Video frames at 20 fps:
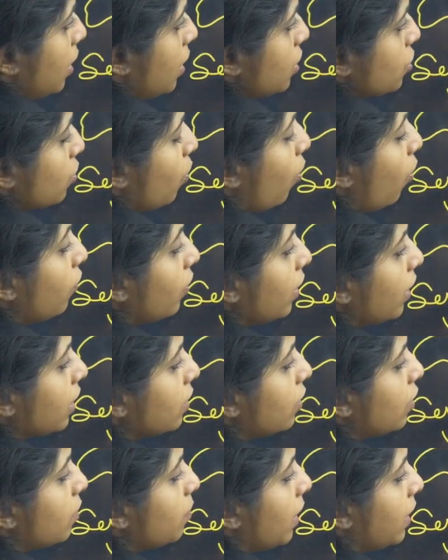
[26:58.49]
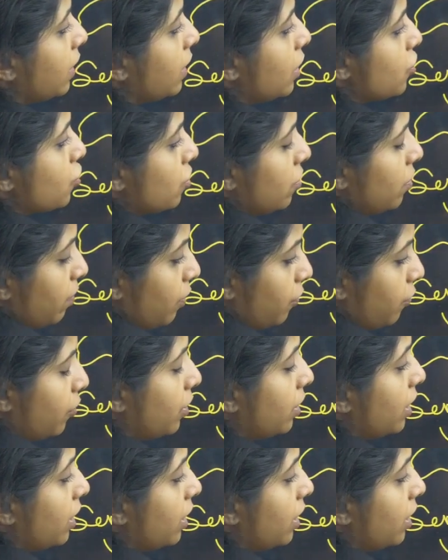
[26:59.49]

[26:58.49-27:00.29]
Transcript: So over here, my dear children, before